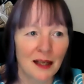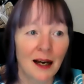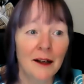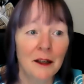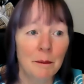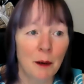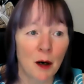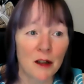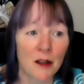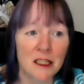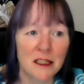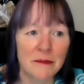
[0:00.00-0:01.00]
An
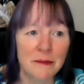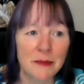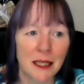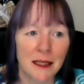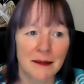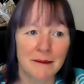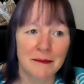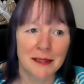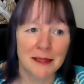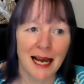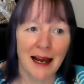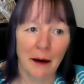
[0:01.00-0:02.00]
opossum
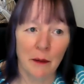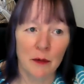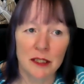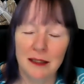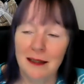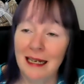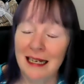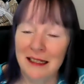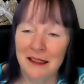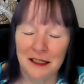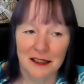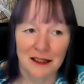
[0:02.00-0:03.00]
comes out
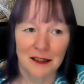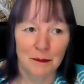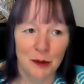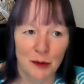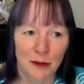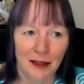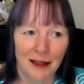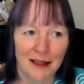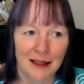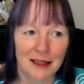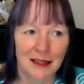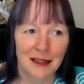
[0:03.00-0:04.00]
into the moonlight.